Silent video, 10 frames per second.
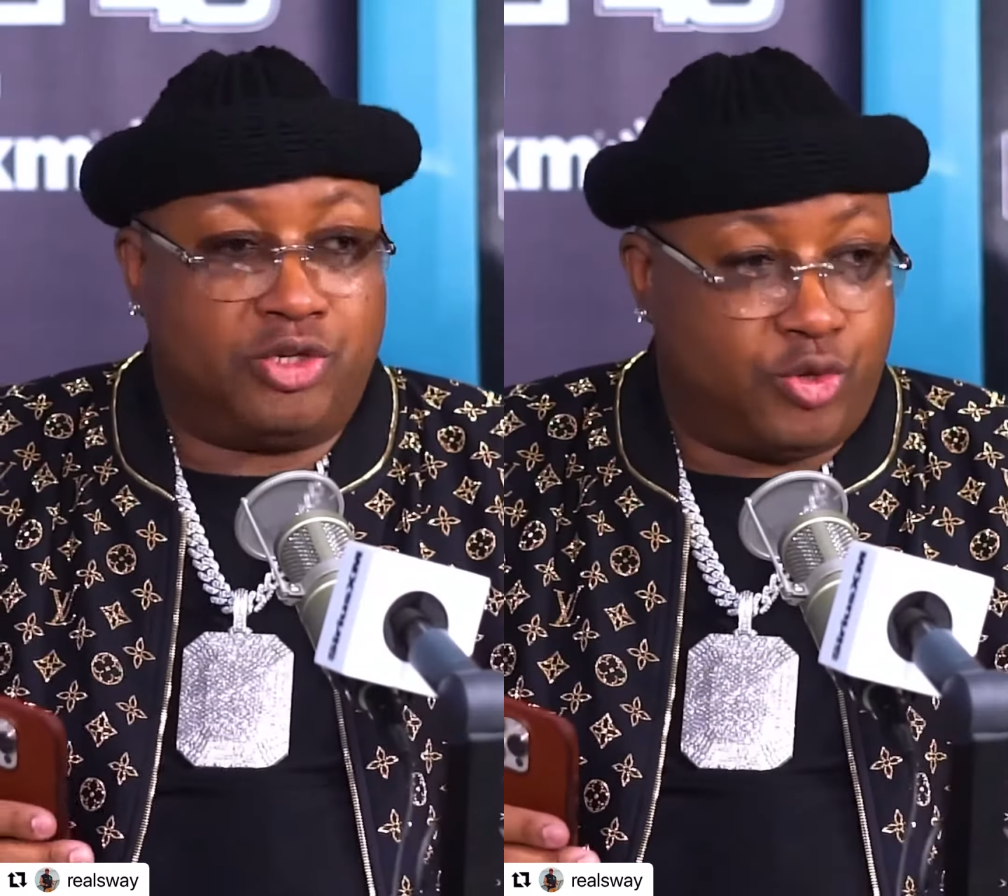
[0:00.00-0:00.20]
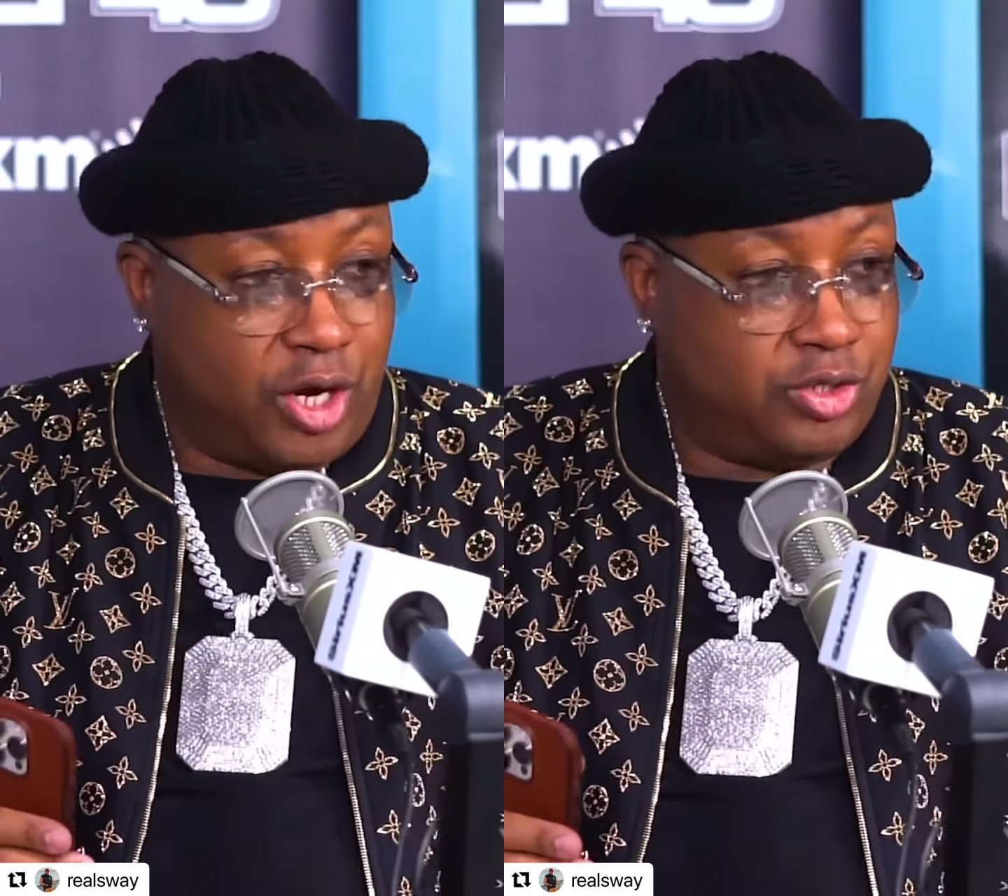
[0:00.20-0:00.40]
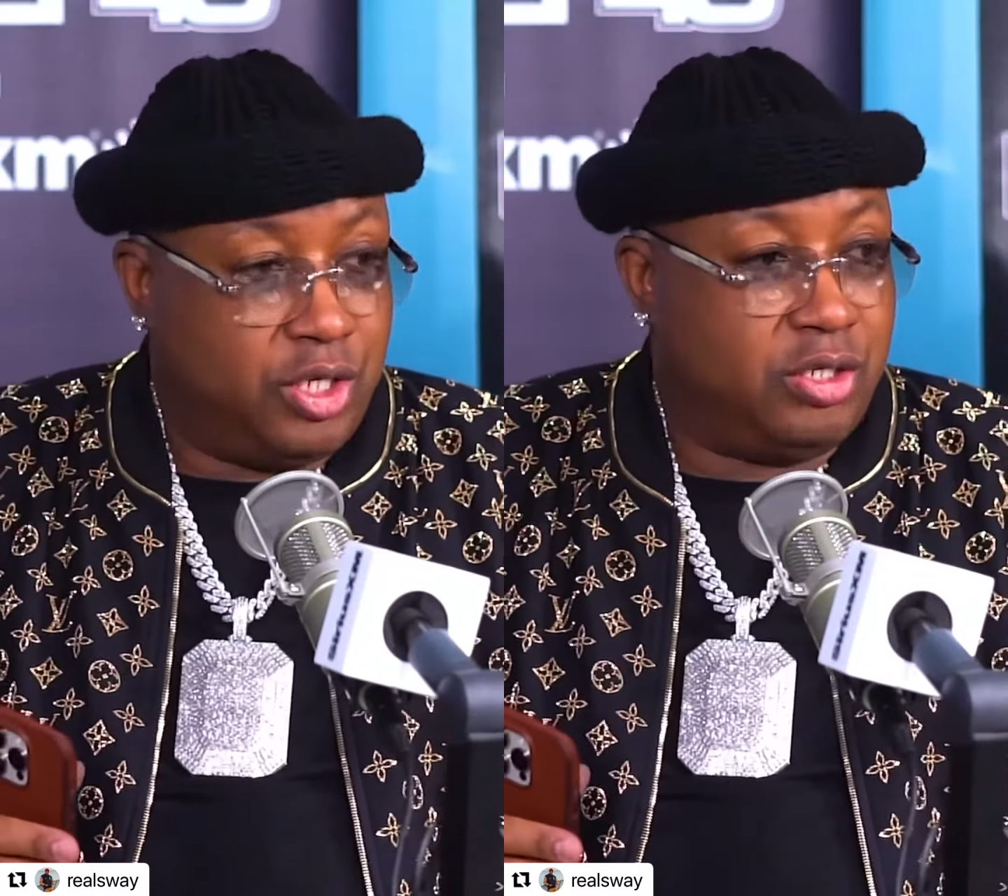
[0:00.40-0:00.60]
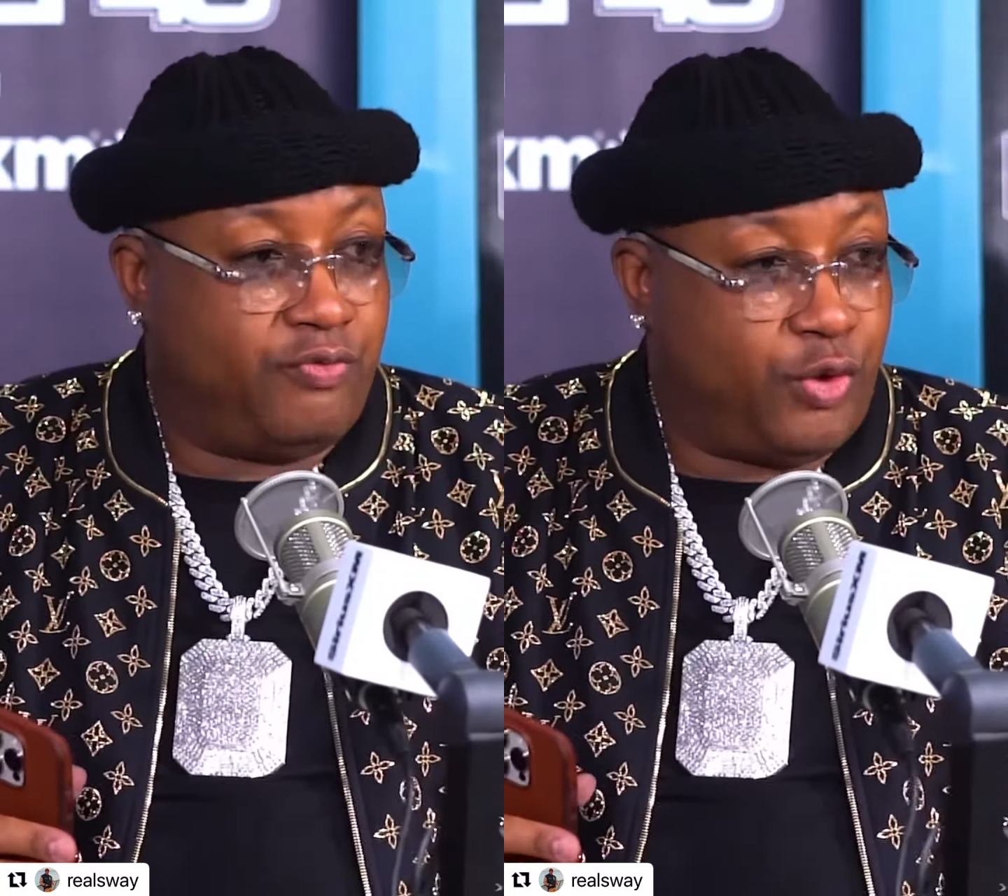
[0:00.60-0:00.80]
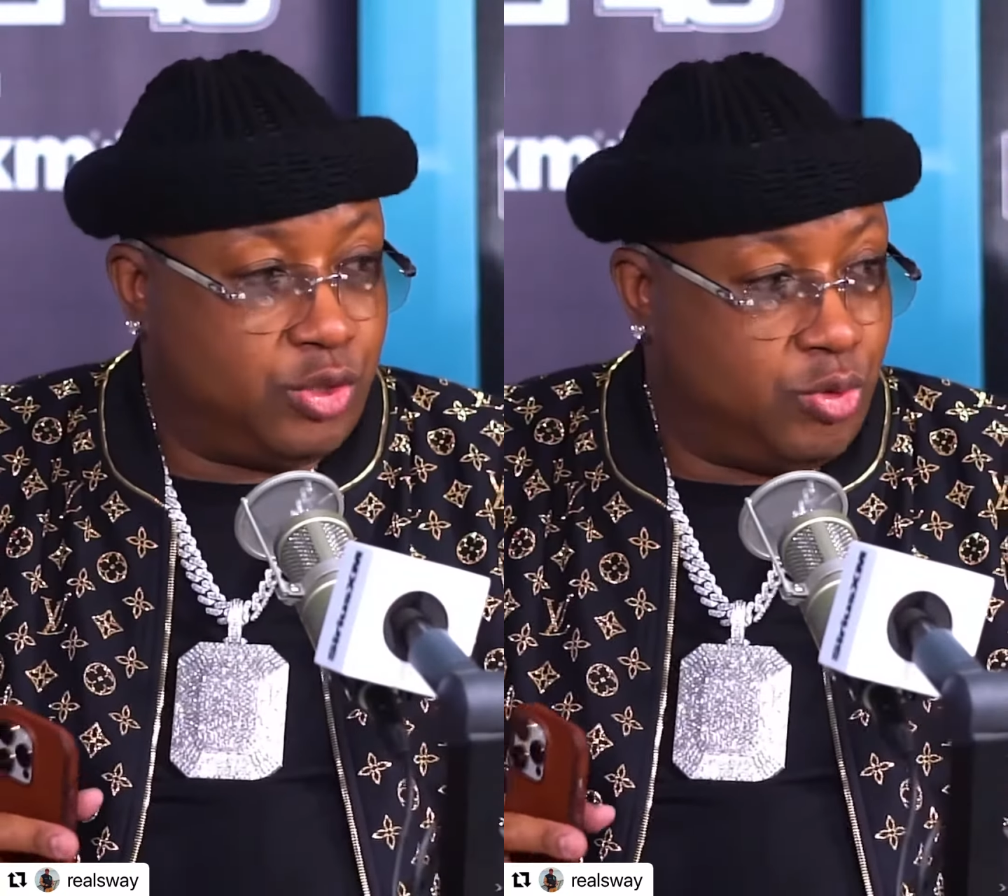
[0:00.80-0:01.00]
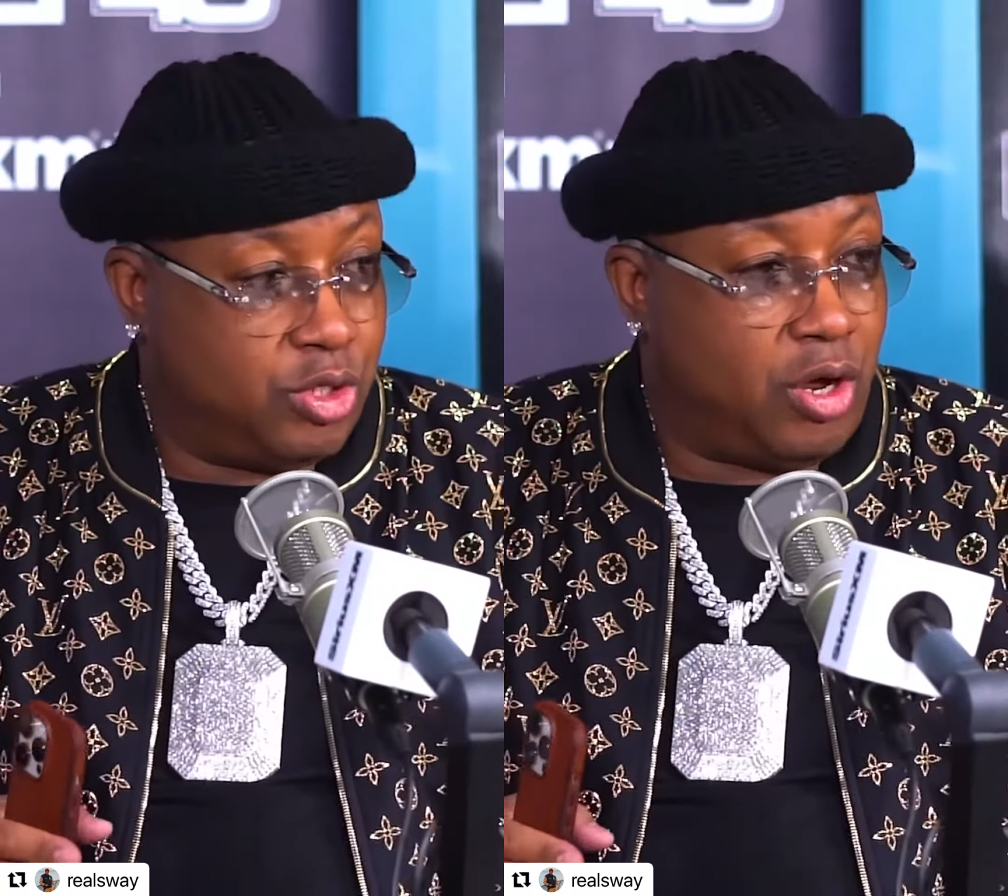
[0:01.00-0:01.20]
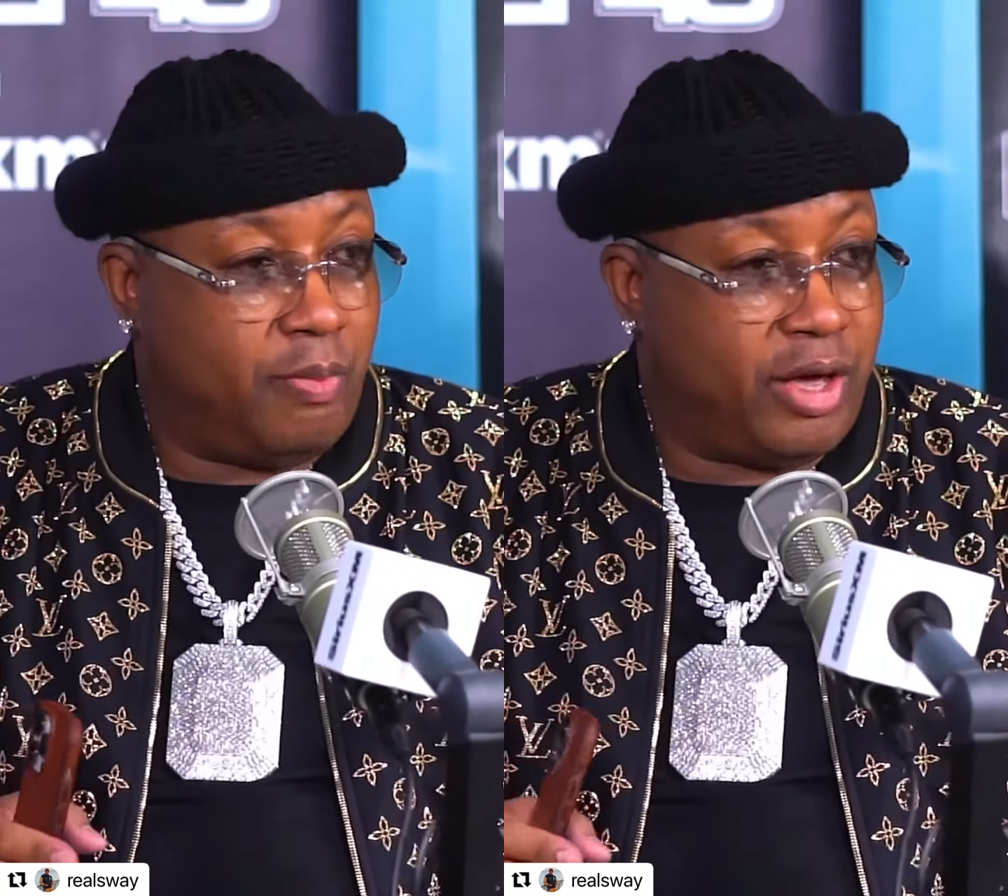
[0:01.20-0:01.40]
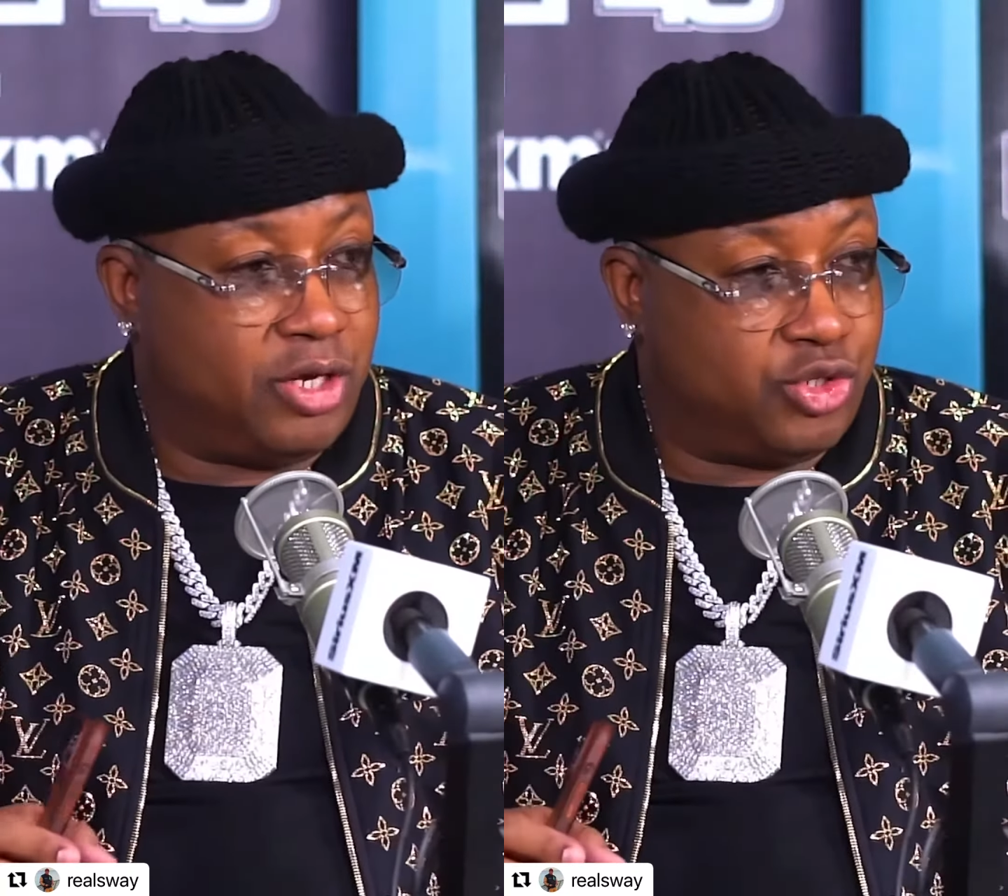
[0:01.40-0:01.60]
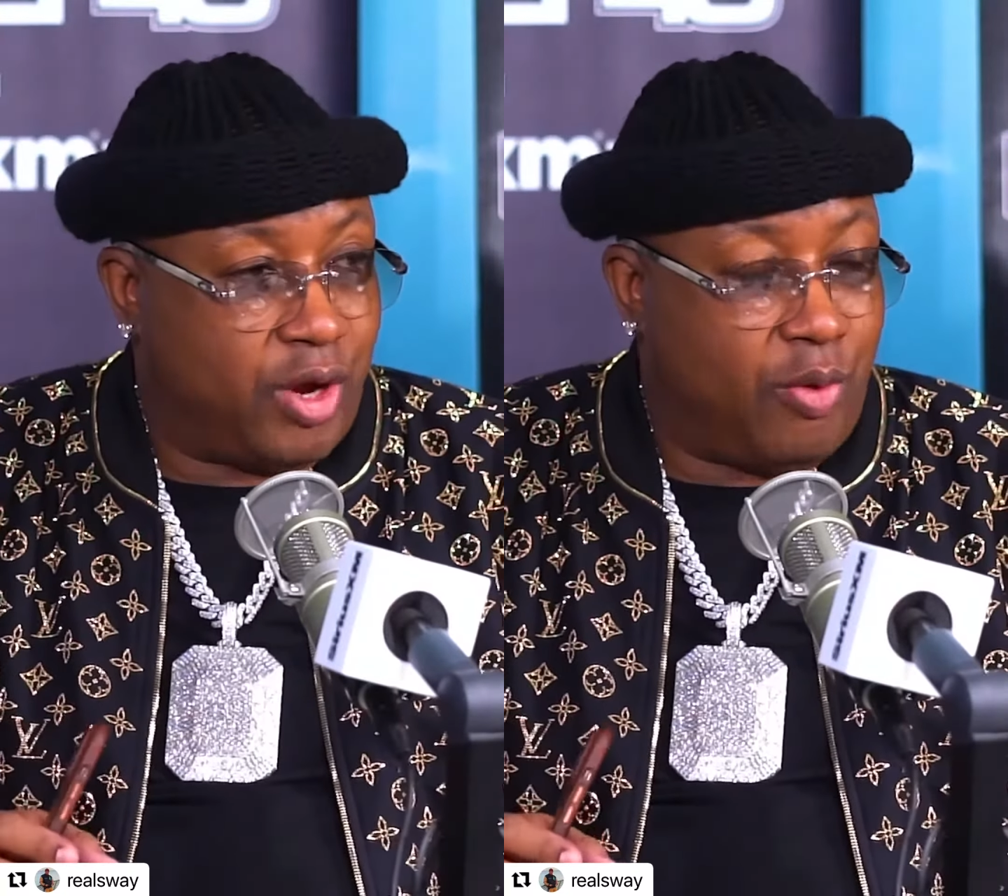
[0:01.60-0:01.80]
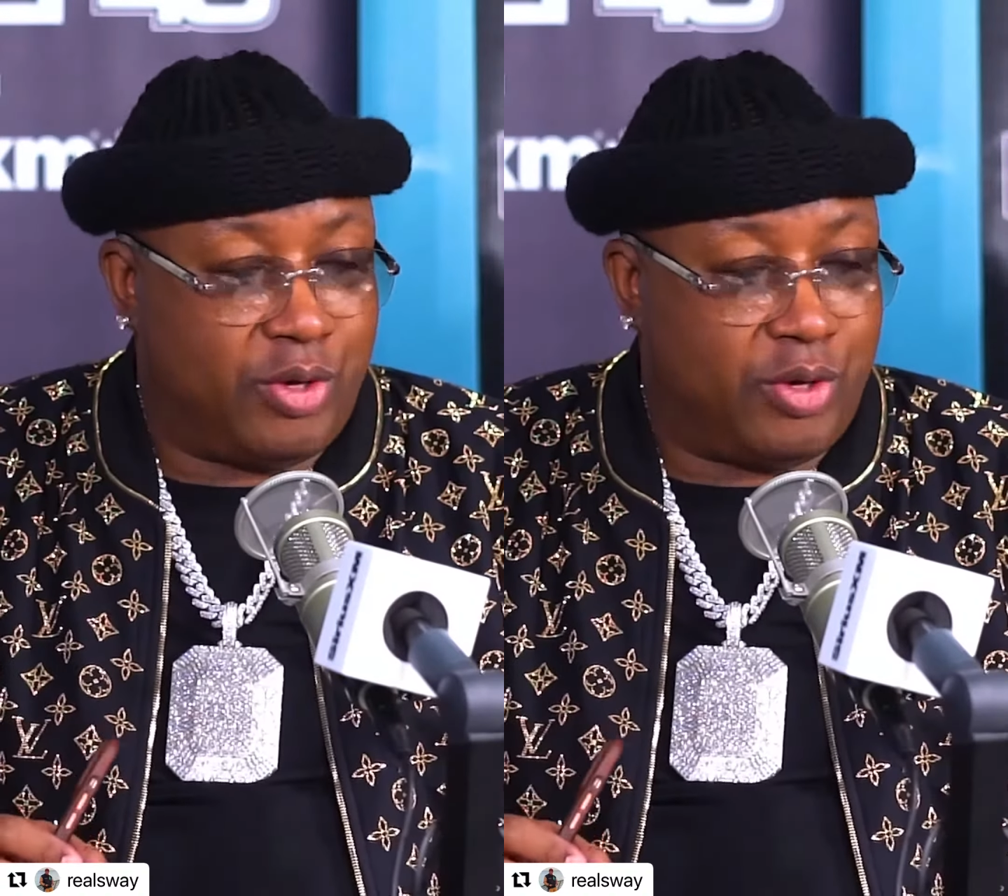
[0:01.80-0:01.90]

about drought season. The first one talking about a drought.